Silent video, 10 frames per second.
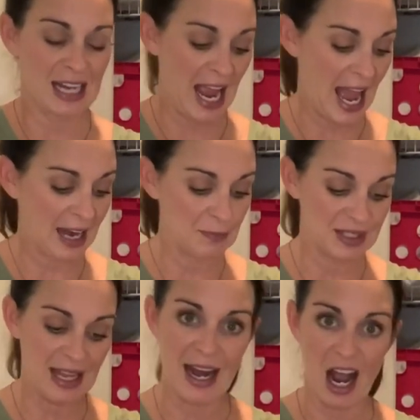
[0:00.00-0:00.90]
and I had them
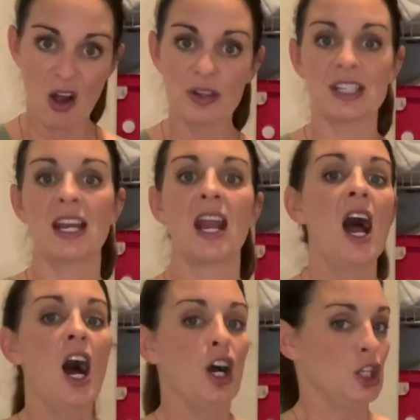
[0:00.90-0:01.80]
set out and
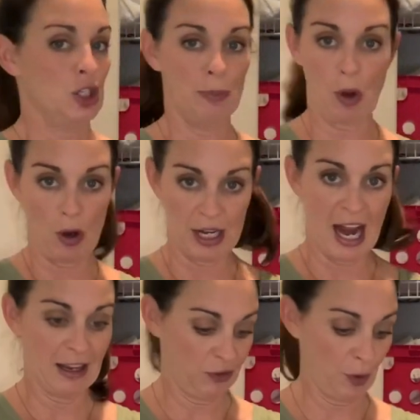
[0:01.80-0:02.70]
super
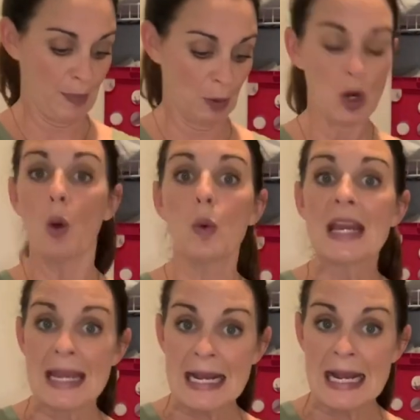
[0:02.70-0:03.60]
organized for about a
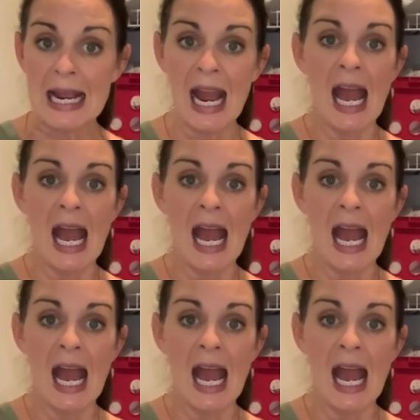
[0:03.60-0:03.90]
week.